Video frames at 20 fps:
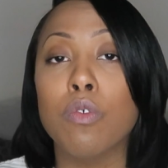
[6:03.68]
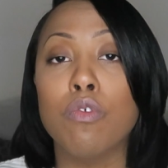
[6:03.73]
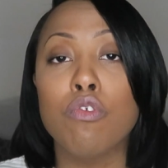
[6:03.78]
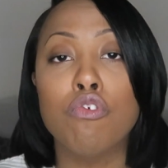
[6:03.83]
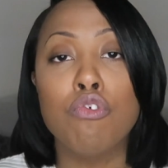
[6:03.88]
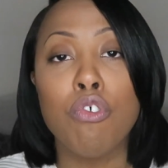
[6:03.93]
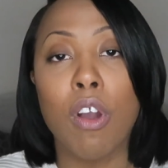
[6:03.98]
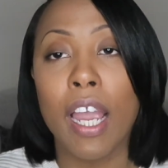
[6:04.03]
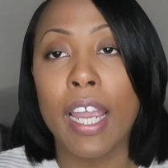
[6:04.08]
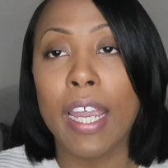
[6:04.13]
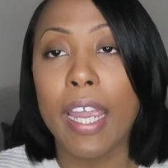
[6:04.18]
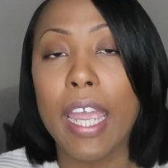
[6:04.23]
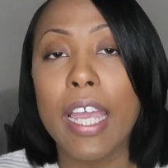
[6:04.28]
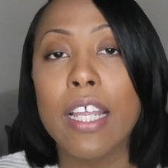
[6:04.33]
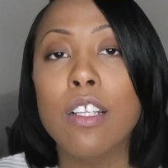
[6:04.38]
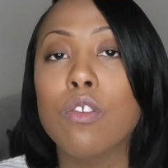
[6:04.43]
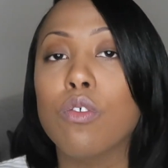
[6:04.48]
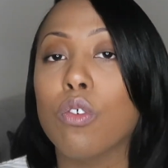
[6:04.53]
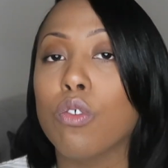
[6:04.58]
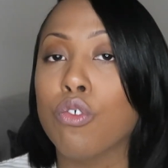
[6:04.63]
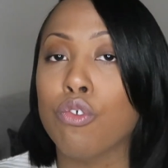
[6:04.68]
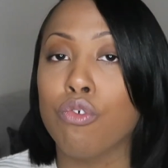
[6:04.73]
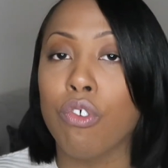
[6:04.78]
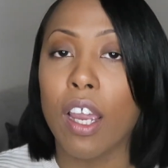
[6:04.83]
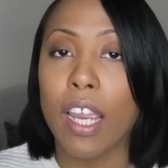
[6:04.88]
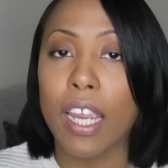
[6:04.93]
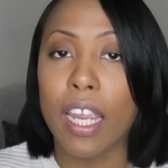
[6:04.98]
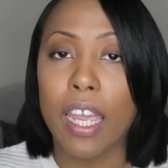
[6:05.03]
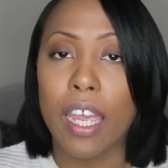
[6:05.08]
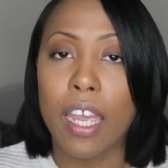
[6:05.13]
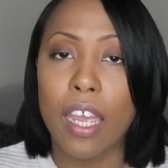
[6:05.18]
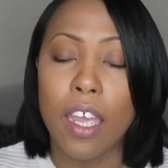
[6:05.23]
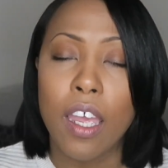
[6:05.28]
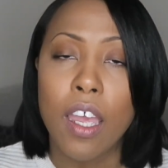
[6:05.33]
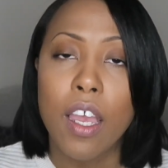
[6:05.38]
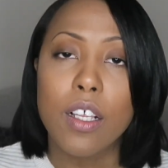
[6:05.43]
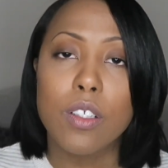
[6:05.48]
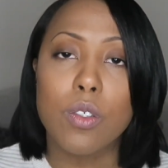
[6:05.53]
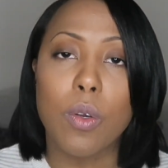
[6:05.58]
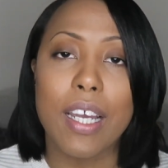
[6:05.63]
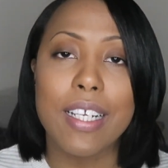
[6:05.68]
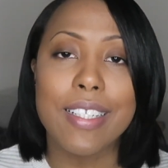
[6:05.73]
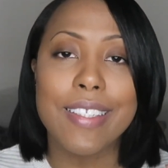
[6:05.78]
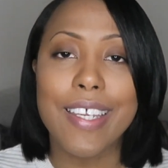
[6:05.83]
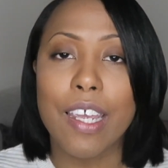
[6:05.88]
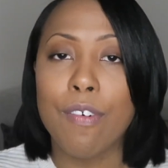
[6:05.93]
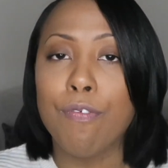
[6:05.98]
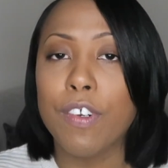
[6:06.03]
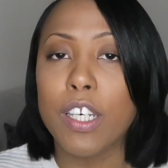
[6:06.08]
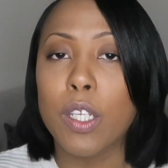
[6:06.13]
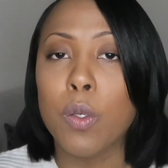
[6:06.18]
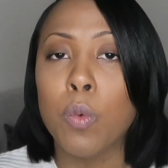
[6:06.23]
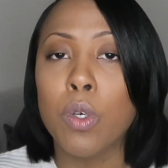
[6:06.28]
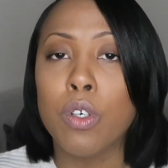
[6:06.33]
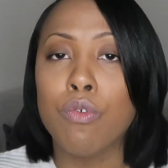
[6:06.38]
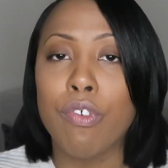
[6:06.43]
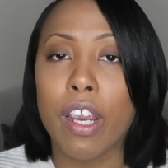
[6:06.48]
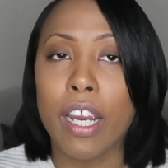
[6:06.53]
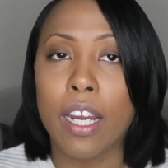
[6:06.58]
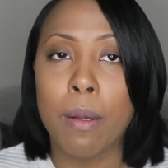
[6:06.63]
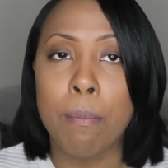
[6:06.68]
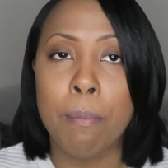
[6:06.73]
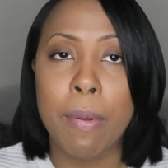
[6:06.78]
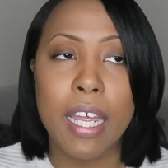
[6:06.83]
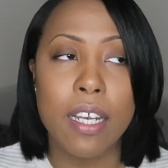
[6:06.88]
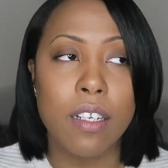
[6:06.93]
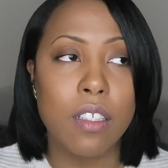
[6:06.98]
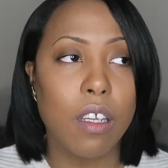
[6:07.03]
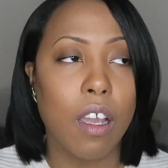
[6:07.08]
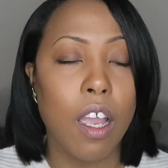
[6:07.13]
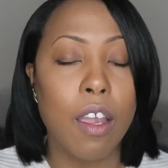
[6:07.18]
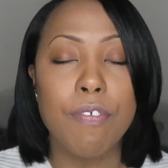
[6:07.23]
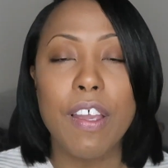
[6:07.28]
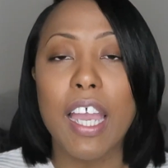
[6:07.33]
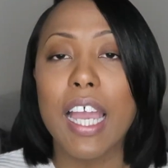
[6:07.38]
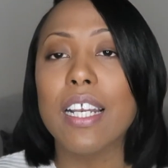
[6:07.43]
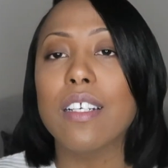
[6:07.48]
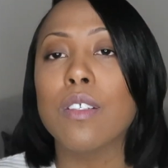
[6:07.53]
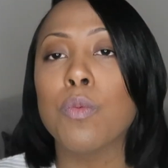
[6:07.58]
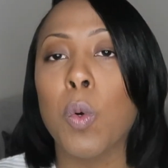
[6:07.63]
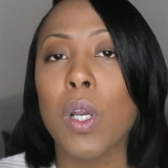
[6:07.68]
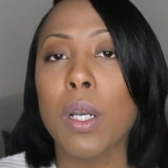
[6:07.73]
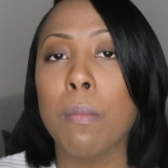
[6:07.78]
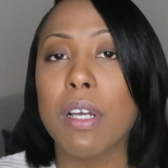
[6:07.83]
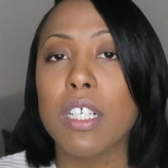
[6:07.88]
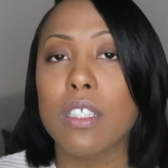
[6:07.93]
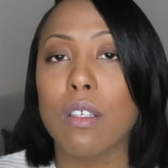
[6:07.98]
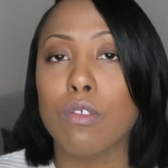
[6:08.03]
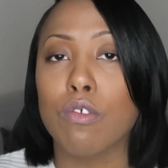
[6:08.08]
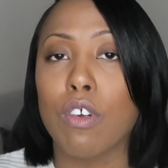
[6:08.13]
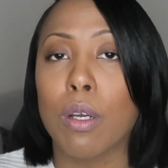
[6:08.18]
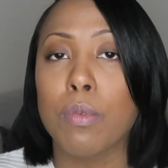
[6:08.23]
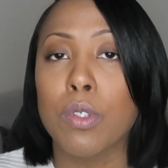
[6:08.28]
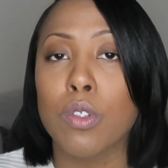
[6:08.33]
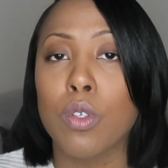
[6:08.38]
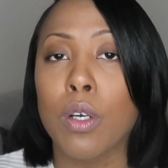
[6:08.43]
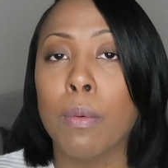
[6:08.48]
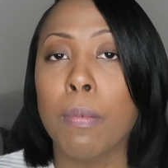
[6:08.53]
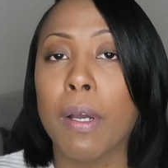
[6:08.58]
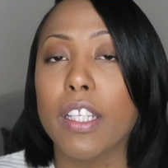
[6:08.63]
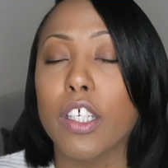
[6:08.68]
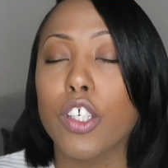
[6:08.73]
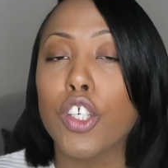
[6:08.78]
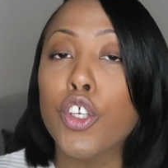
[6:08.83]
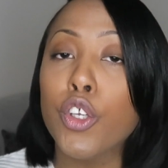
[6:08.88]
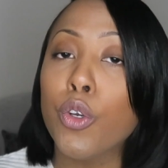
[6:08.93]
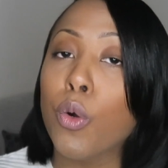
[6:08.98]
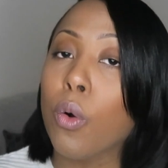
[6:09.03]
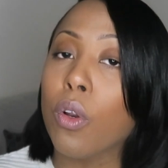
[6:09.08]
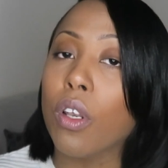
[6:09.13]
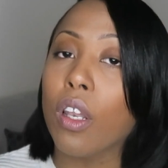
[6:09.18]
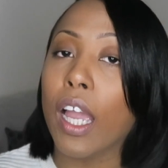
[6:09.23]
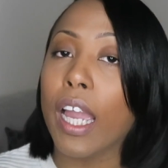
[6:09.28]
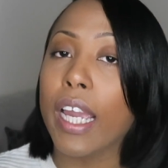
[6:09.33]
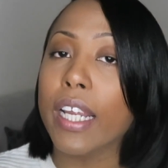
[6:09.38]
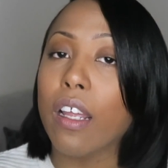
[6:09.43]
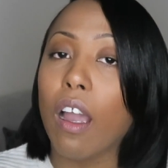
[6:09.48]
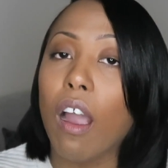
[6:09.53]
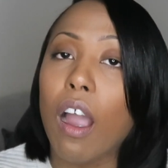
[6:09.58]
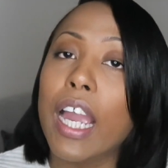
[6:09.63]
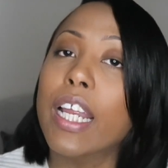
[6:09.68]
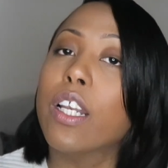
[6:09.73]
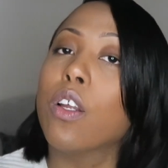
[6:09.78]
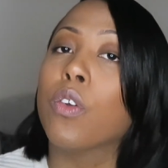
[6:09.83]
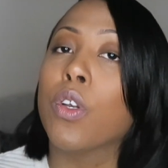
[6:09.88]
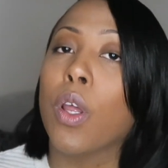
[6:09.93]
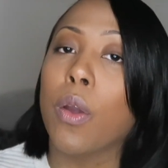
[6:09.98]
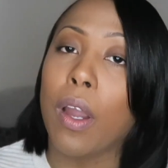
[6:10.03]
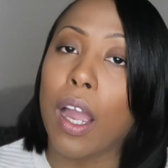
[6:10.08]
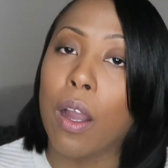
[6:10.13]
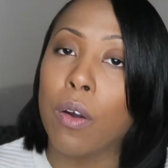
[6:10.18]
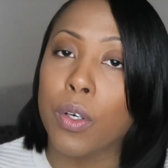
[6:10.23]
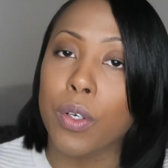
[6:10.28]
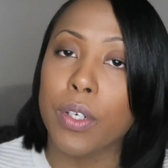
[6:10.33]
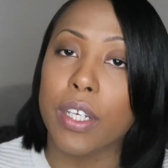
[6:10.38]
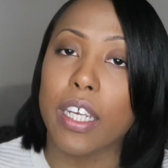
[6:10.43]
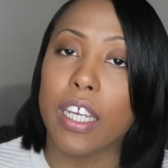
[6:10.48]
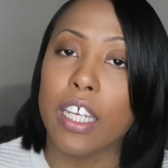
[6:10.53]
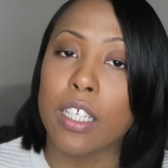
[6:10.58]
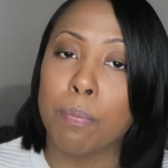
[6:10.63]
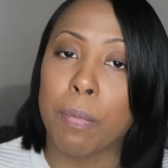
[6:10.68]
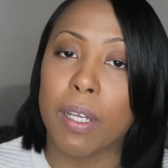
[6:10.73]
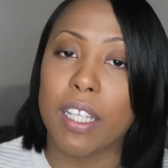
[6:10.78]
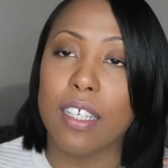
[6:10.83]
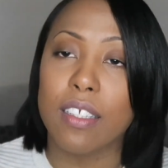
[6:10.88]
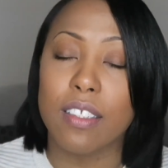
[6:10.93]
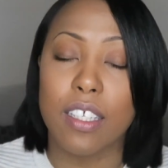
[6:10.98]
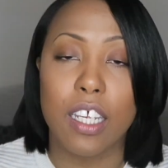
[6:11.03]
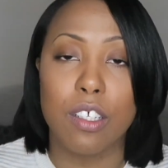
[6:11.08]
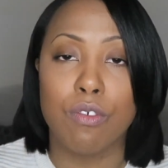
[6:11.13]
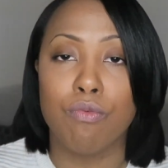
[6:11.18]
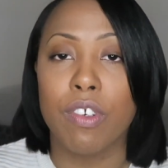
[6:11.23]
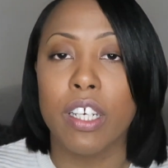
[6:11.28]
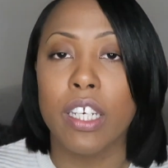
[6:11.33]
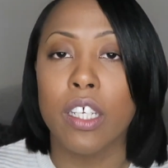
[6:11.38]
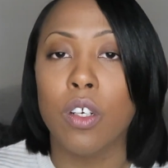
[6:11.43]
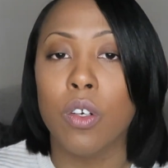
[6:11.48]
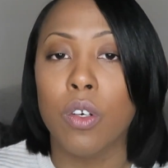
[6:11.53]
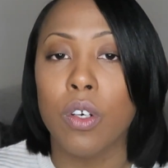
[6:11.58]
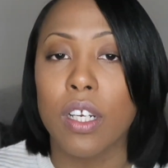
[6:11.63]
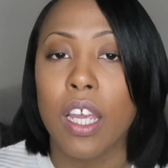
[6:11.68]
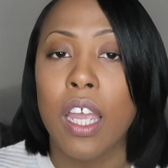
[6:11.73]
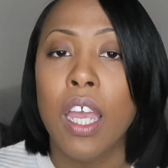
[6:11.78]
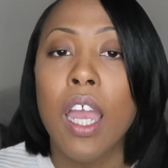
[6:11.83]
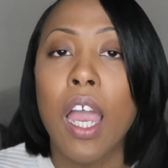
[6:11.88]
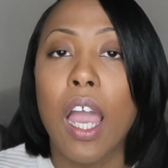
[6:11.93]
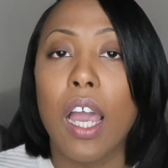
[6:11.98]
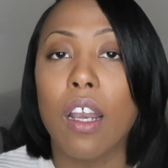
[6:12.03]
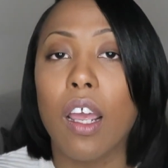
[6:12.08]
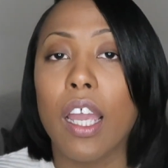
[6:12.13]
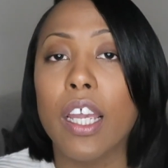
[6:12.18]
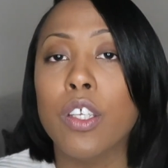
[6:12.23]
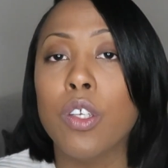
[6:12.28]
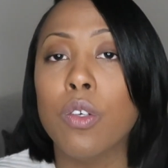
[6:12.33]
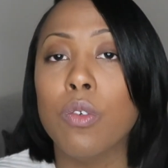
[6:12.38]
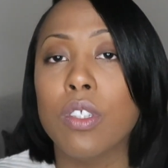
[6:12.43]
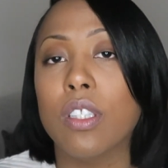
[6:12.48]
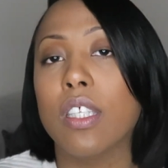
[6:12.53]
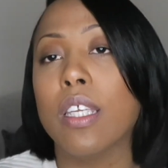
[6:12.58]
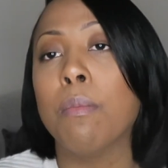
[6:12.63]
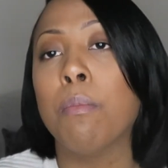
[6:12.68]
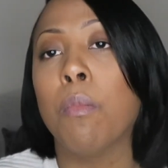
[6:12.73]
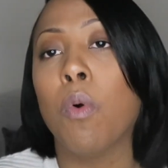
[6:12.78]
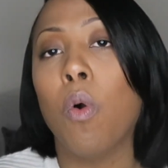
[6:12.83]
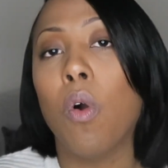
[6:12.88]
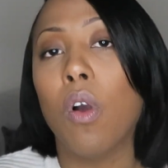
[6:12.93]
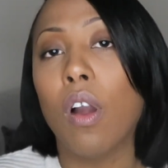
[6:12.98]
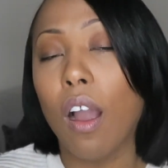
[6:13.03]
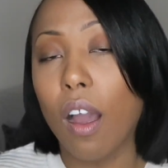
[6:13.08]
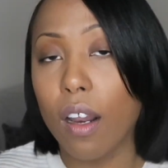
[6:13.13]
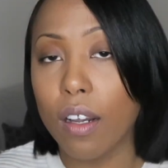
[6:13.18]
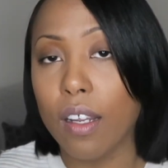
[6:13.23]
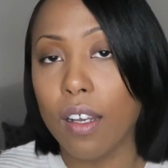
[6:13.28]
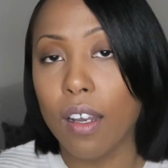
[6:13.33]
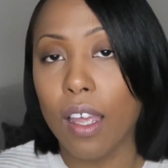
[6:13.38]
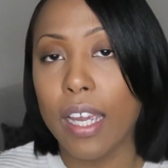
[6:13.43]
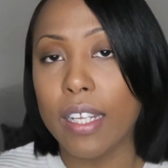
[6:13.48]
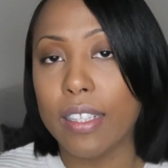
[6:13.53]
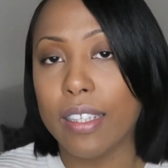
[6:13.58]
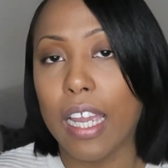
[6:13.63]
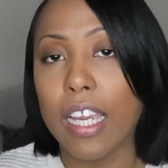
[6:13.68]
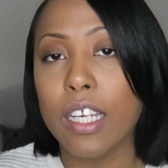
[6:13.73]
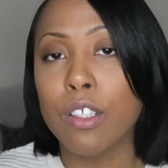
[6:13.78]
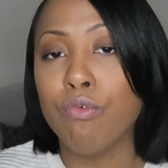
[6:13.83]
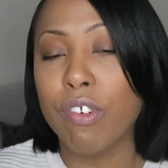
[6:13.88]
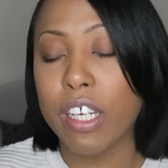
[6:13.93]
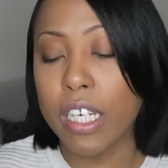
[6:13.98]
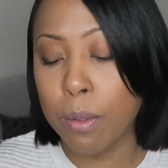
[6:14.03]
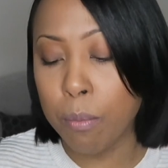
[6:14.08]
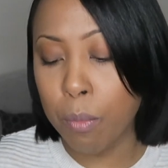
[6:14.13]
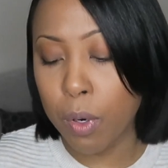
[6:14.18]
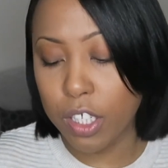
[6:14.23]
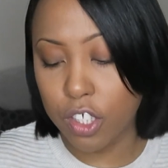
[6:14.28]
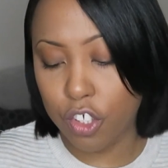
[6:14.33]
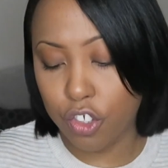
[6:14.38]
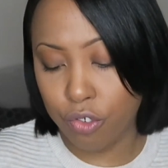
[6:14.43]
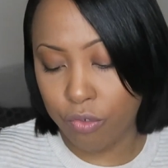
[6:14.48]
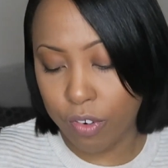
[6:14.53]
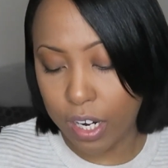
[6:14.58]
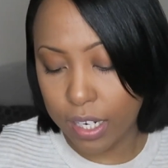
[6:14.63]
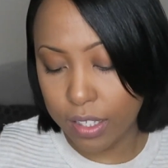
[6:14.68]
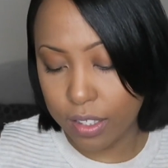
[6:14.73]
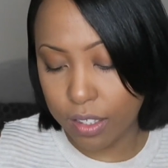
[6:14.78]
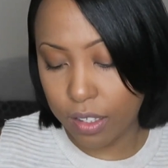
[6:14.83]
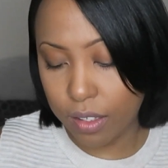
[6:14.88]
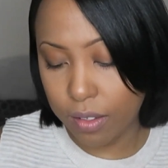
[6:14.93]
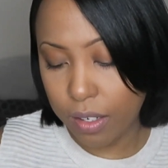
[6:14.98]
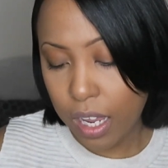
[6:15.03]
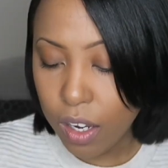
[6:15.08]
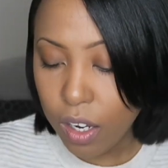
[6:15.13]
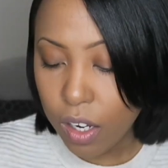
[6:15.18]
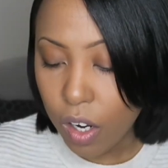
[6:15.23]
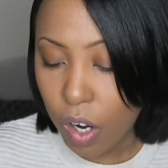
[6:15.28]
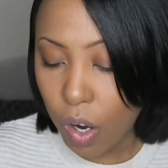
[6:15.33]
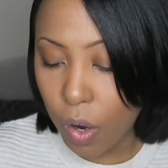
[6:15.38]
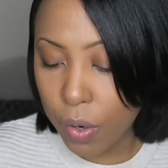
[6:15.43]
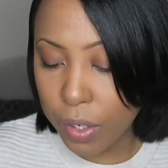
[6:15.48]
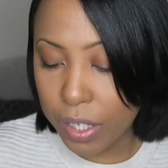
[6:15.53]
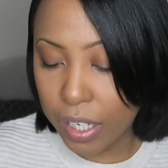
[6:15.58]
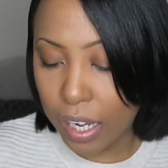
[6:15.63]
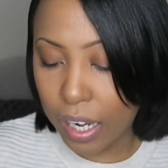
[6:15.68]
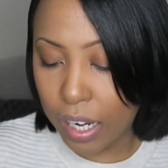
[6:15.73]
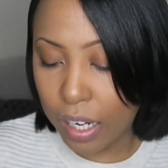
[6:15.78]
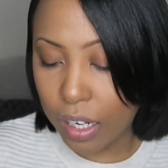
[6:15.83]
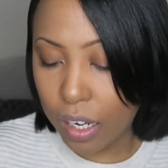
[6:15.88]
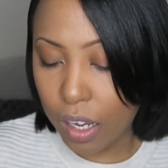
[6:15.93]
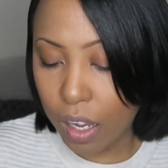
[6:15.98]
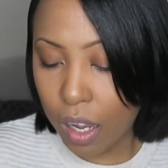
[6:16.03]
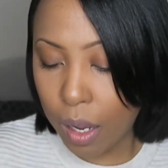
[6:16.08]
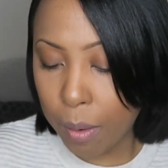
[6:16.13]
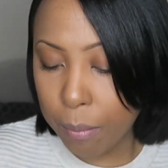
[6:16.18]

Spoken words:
with dry ends or dry hair, so I definitely would recommend. I've had one of my subscribers talk about the Cure line. I don't know how good it is, but they say it's really good, and I use the more color line that is really moisturizing. Okay,